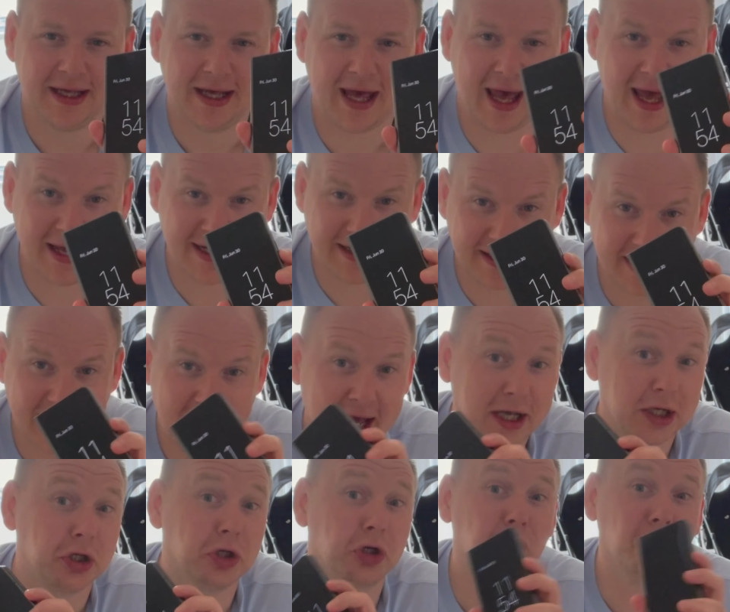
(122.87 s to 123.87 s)
in
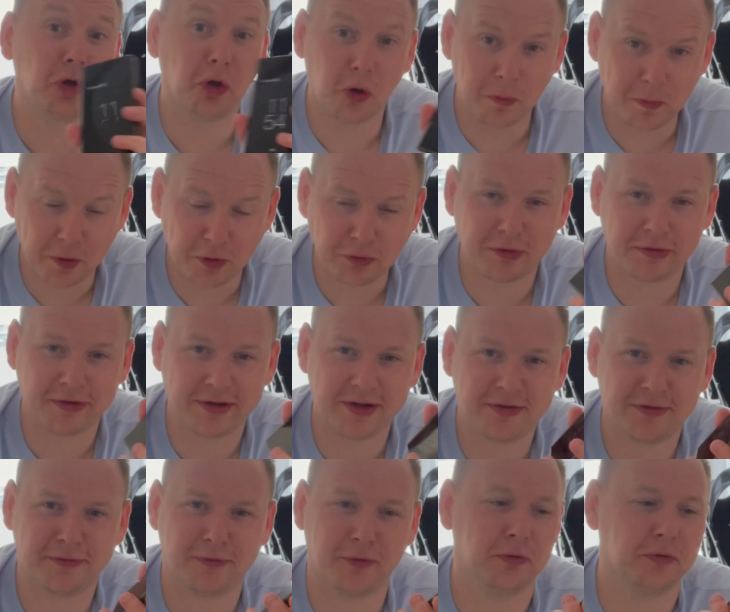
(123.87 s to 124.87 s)
global
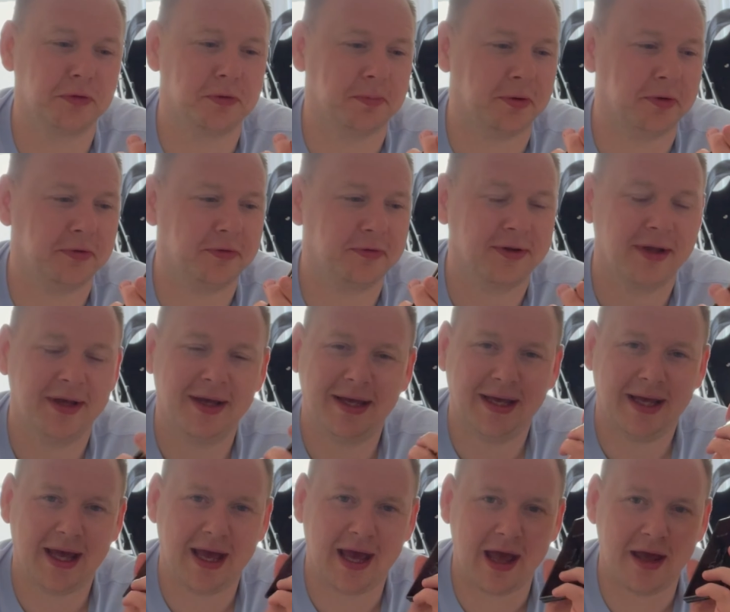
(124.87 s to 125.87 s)
release foldables
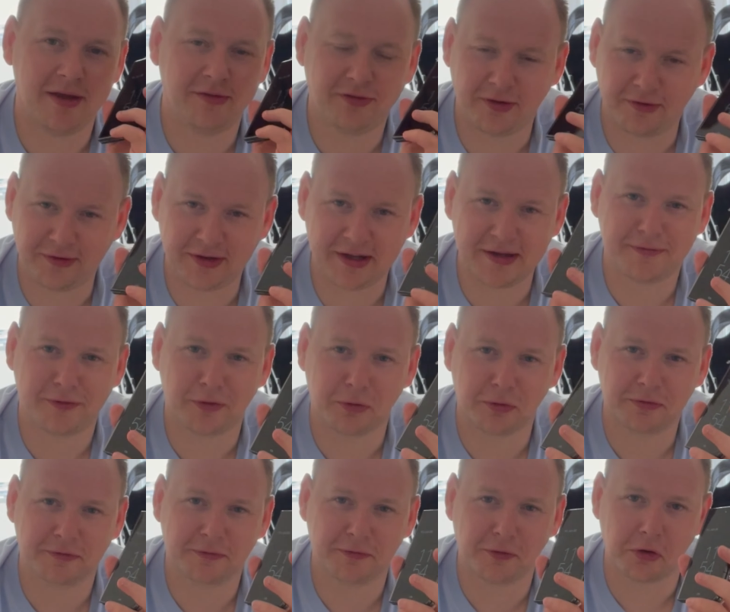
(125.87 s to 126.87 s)
is the Z
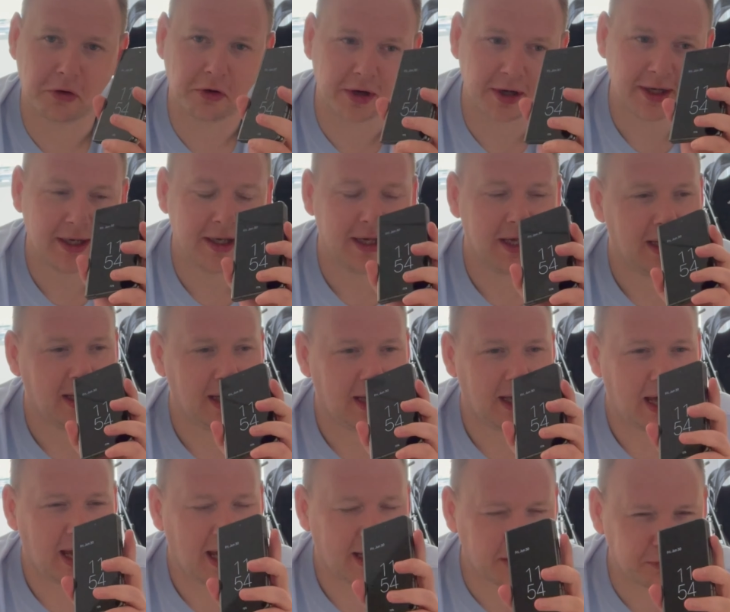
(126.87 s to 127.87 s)
Fold 4.
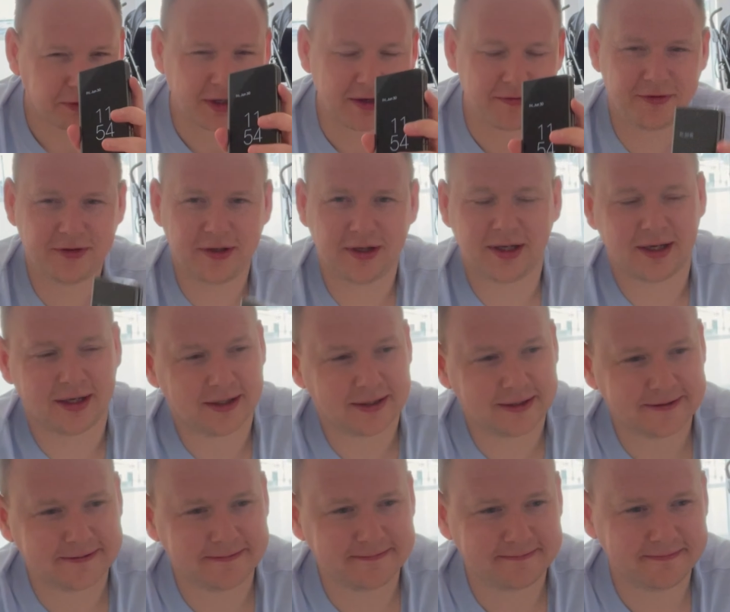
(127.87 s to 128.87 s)
And I'll give you
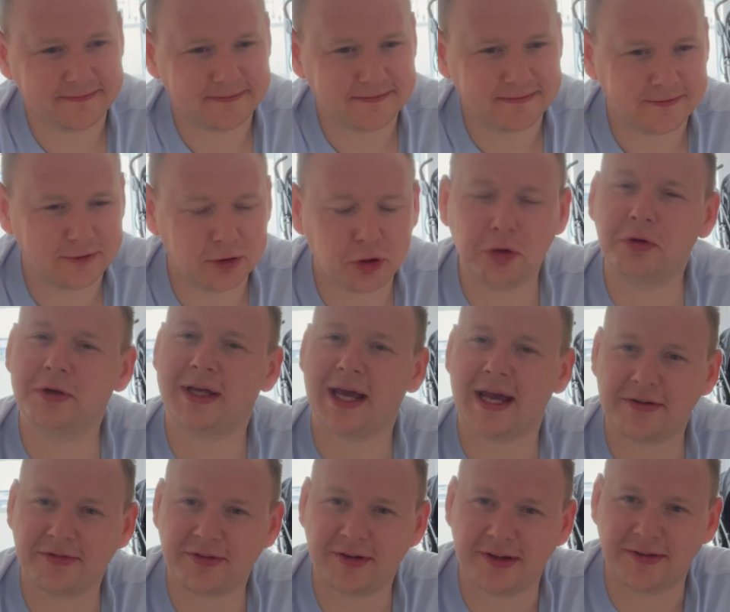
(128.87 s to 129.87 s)
two
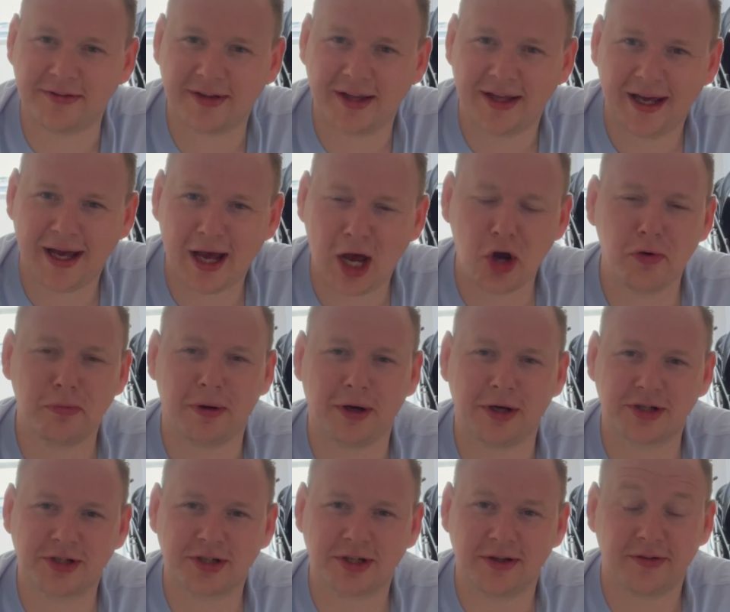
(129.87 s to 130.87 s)
guesses how
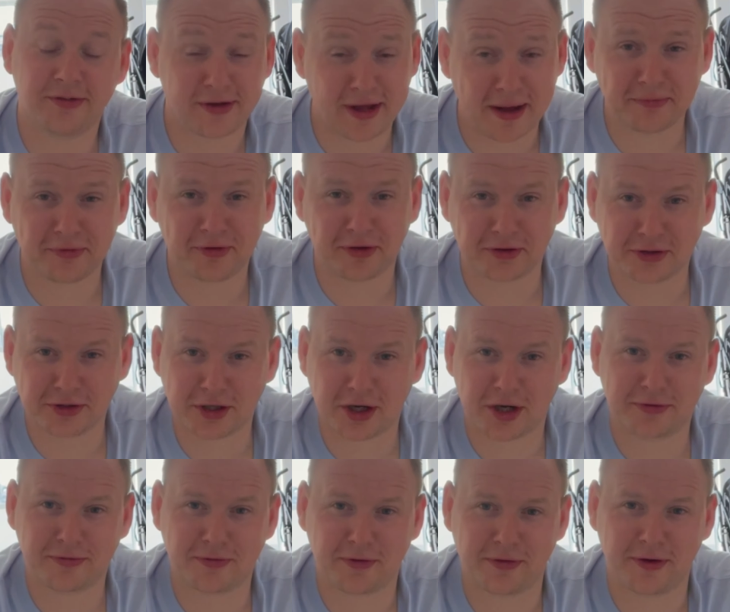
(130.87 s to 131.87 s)
much Samsung
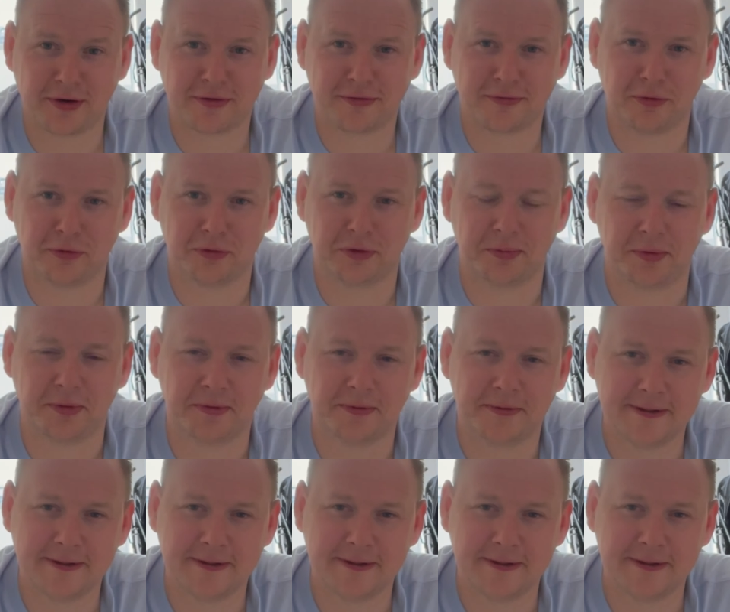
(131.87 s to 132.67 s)
charge for their foldable.